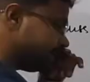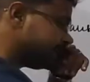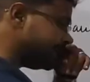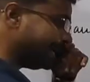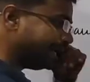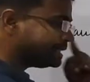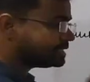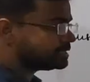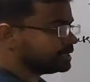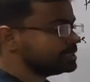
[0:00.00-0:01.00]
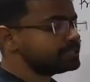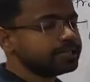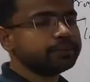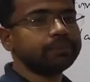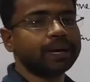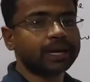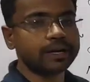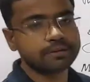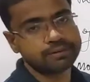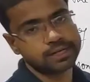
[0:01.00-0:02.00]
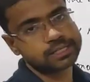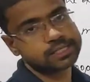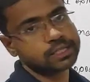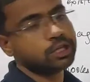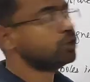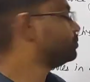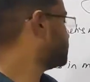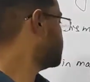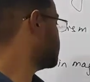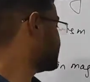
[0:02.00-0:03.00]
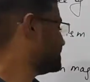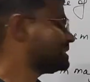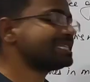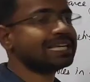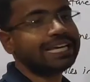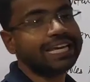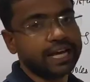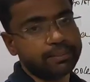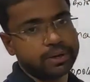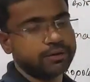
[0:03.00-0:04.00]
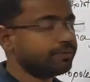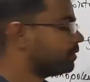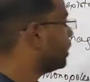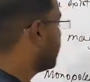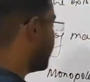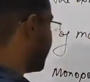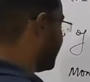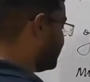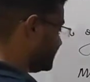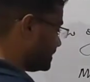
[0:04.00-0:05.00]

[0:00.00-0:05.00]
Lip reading: is a changing magnetic flux produces EMF, and